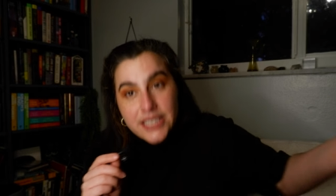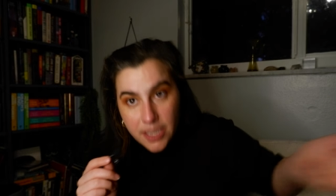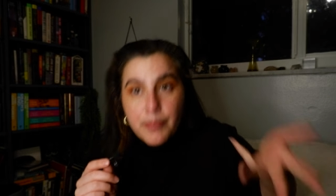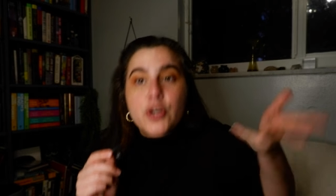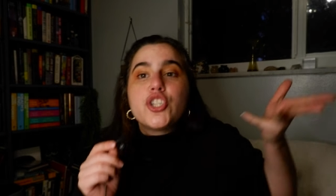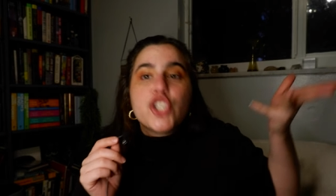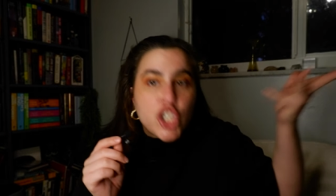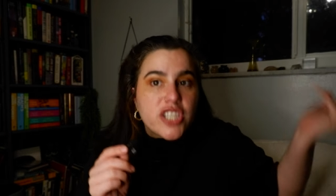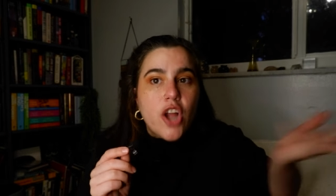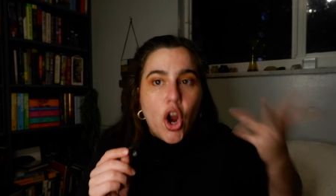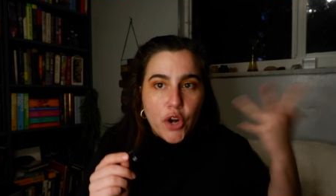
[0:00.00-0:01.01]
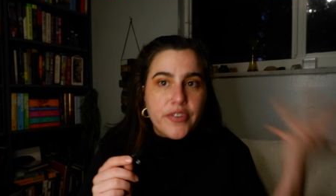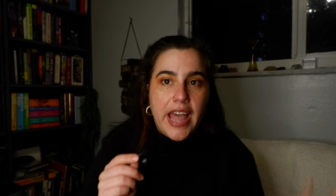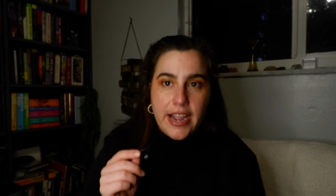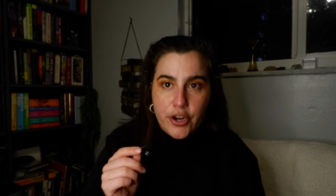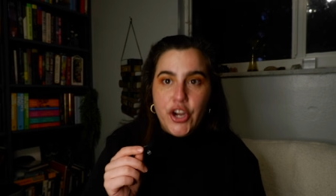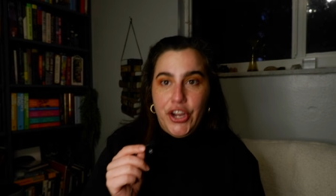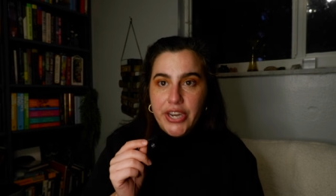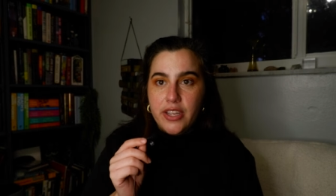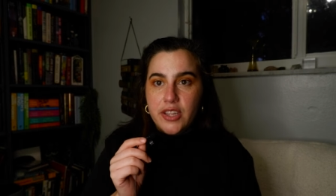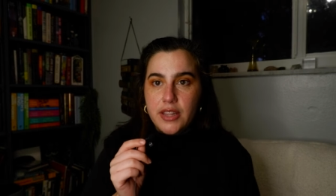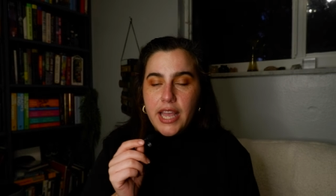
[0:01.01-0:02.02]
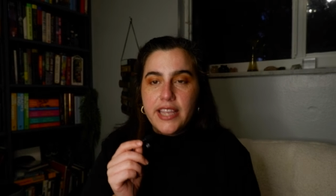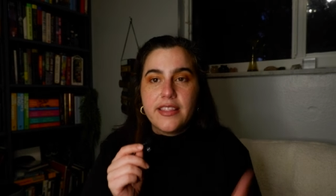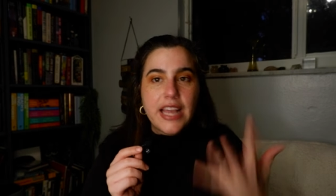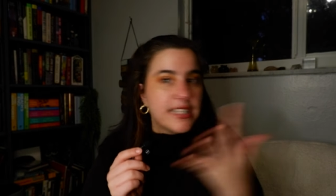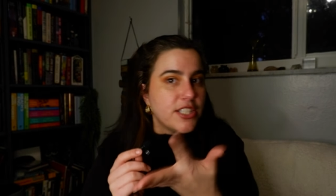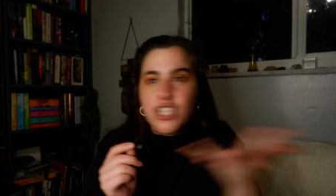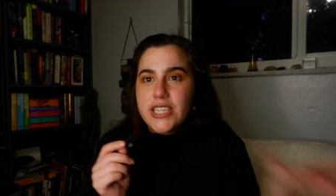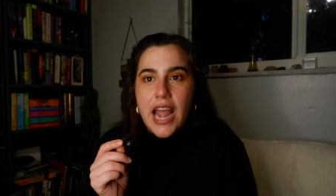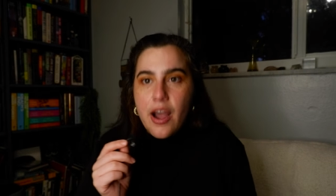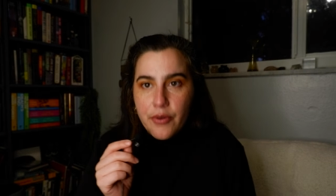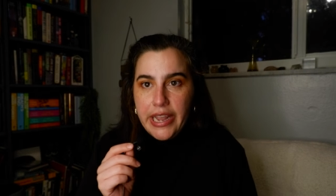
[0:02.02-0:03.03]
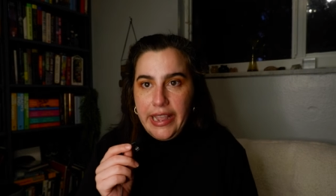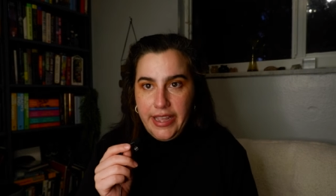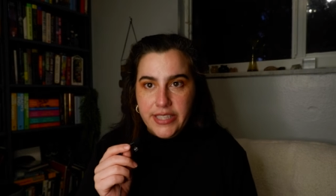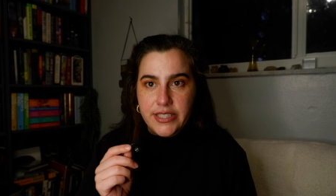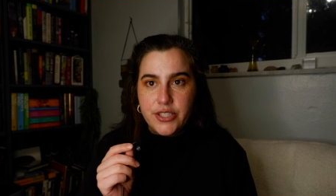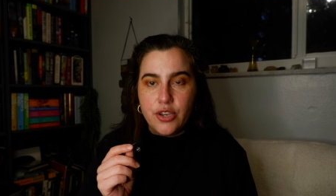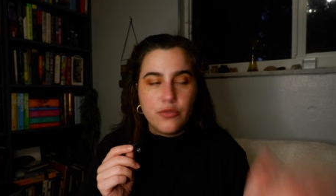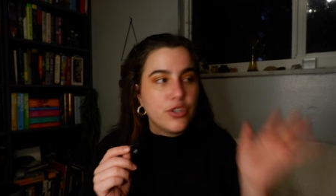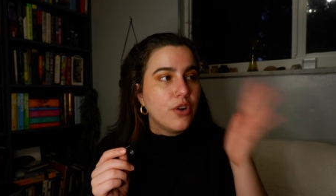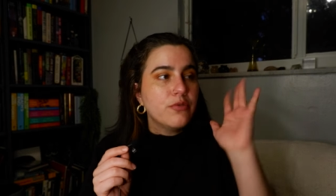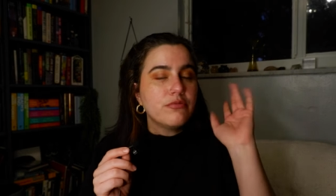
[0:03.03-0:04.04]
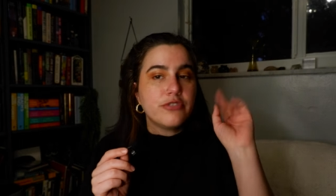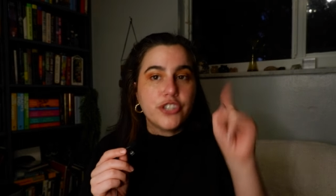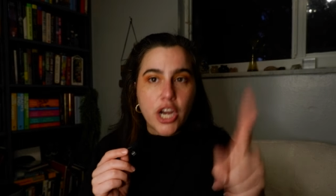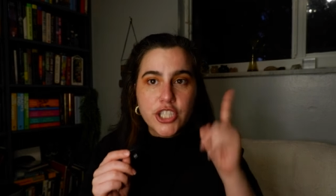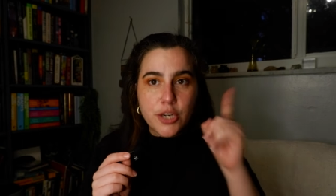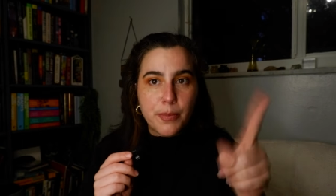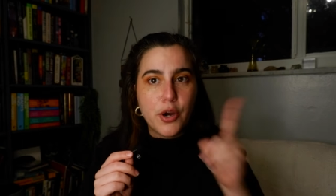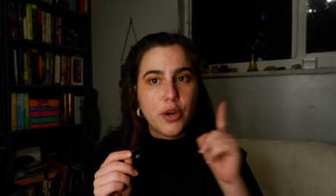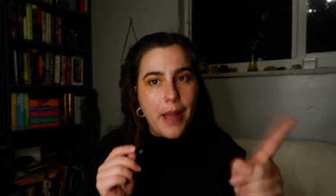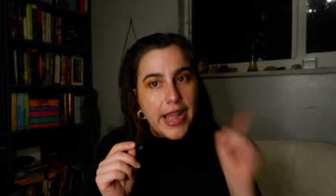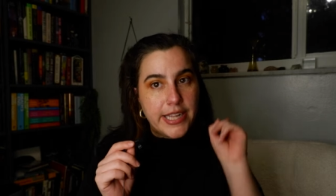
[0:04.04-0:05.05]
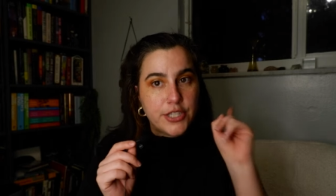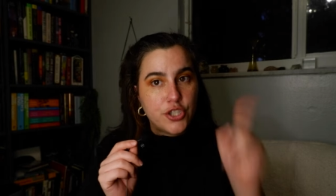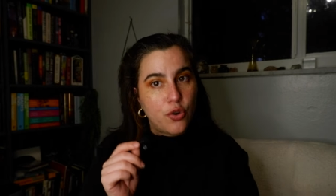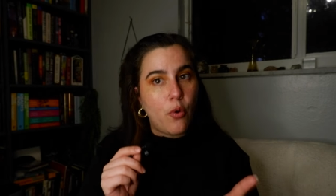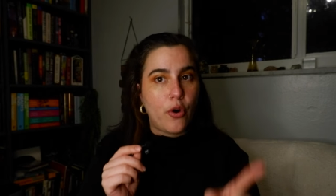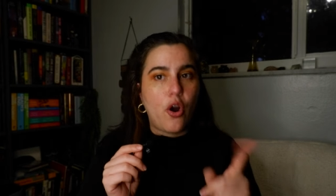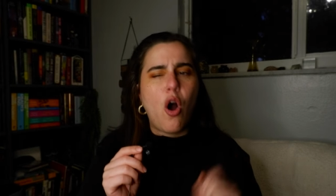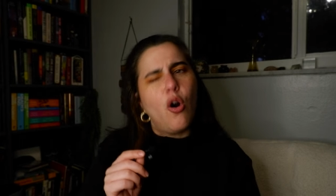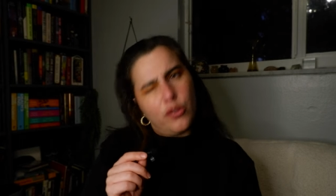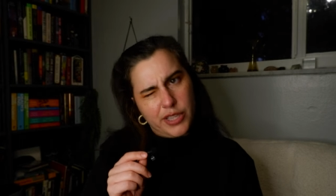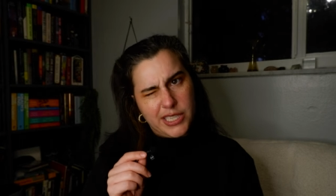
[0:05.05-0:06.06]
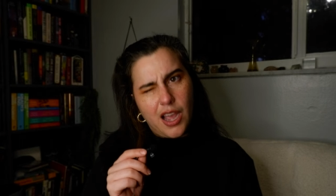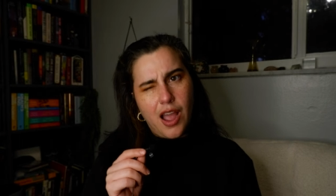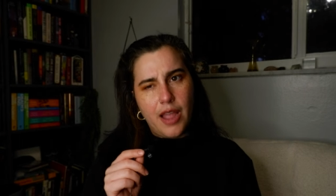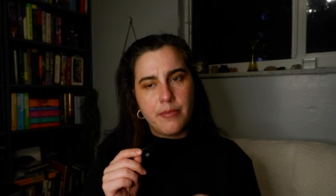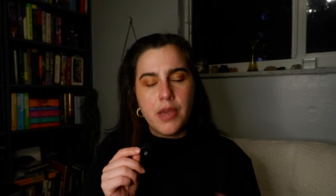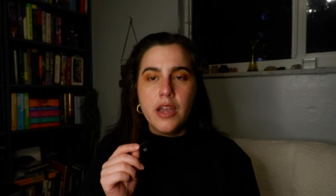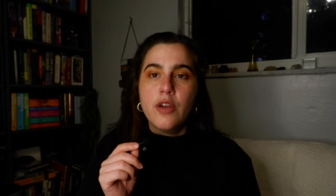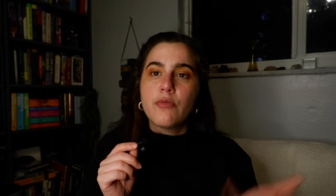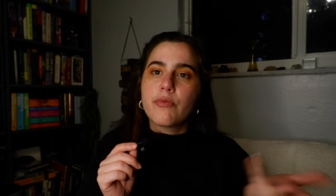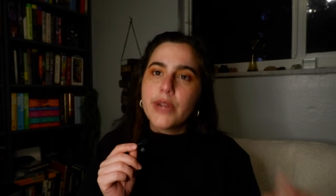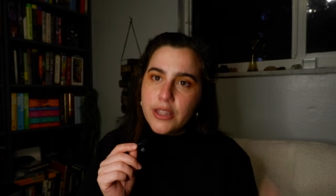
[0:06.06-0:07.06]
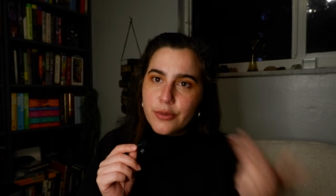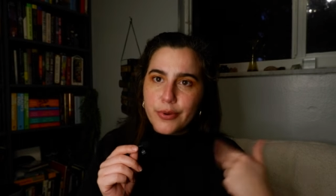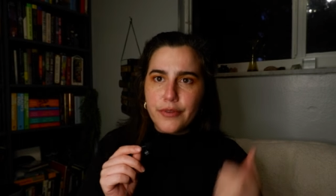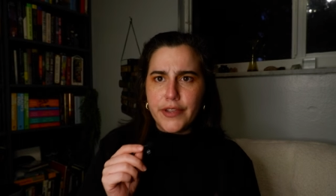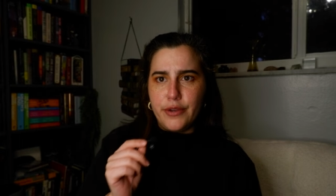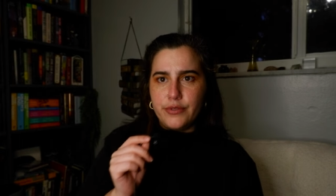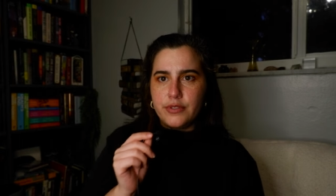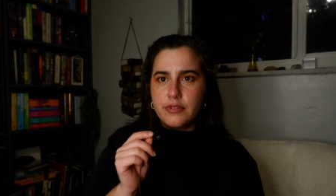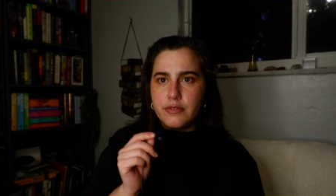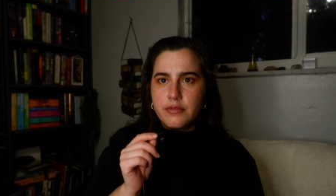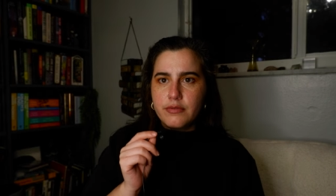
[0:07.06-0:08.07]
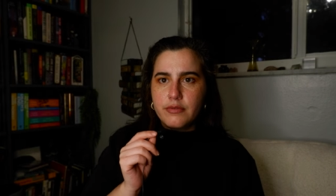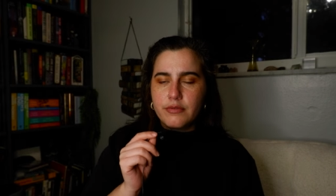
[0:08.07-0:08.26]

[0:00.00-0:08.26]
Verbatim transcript: some books just aren't that good. Like, that's just how it is. So don't judge a book by its score all the time. Read the reviews.